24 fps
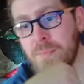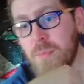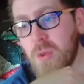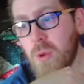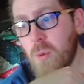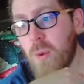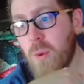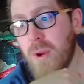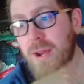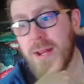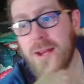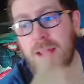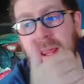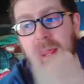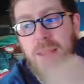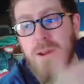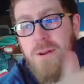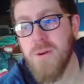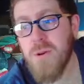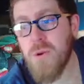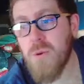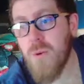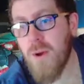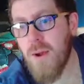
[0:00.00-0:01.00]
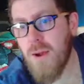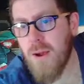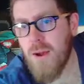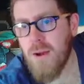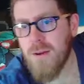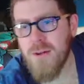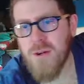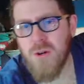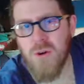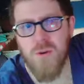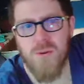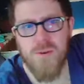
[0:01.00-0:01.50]
We need new
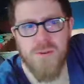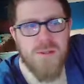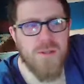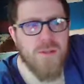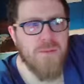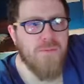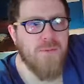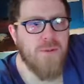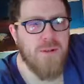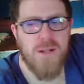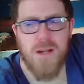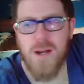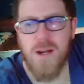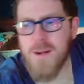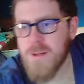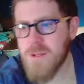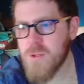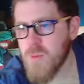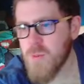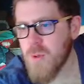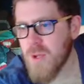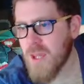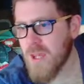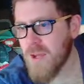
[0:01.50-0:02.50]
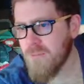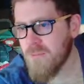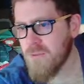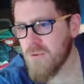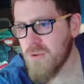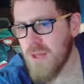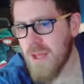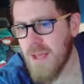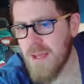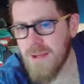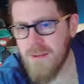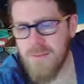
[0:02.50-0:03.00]
articles for Tardis Wiki
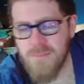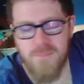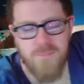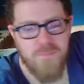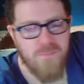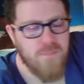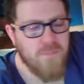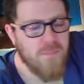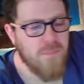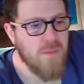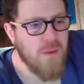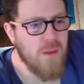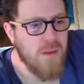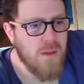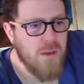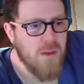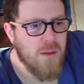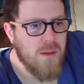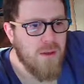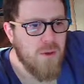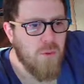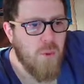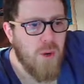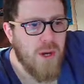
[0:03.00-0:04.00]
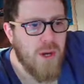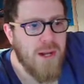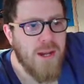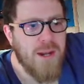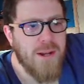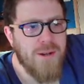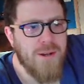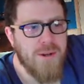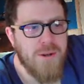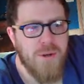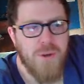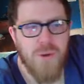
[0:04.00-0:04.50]
Roulette. We
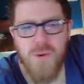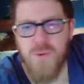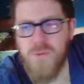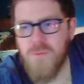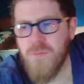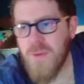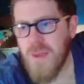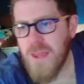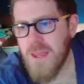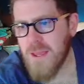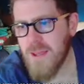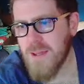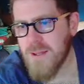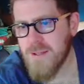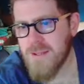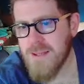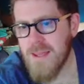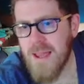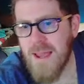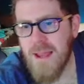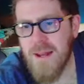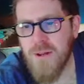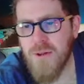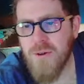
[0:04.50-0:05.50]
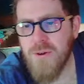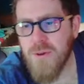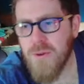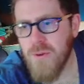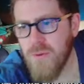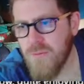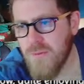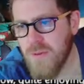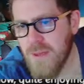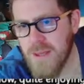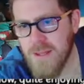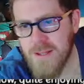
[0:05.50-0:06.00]
need new things. Add new
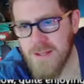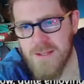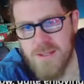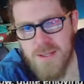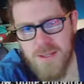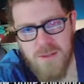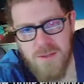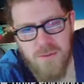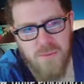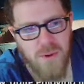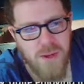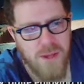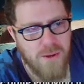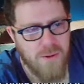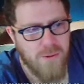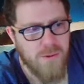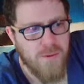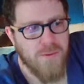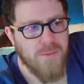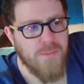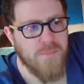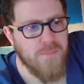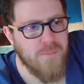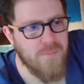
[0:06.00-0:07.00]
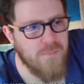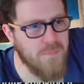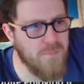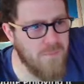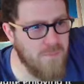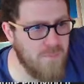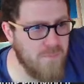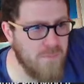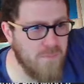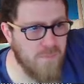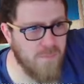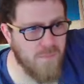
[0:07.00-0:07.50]
things to the wheel.
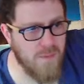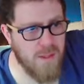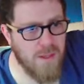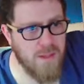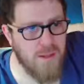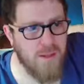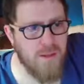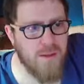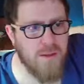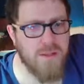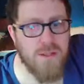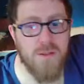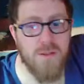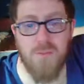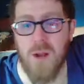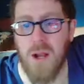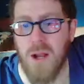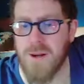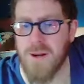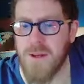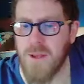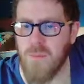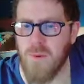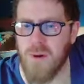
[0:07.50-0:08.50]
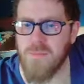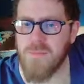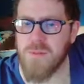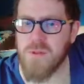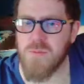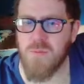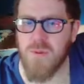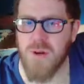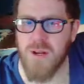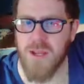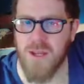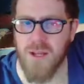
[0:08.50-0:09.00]
The Rani one was
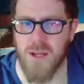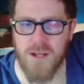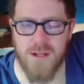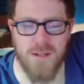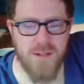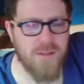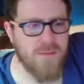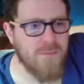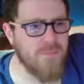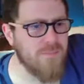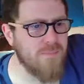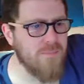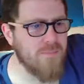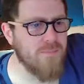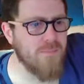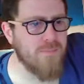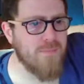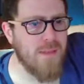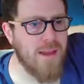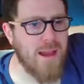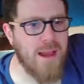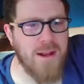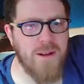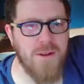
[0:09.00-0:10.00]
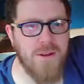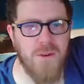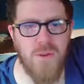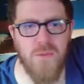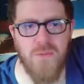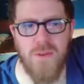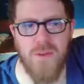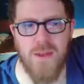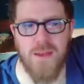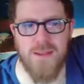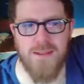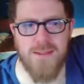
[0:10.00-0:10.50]
pretty good. Add new
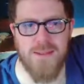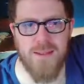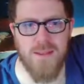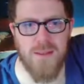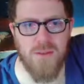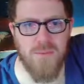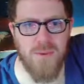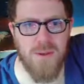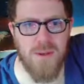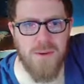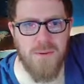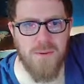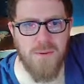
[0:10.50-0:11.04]
things to the wheel.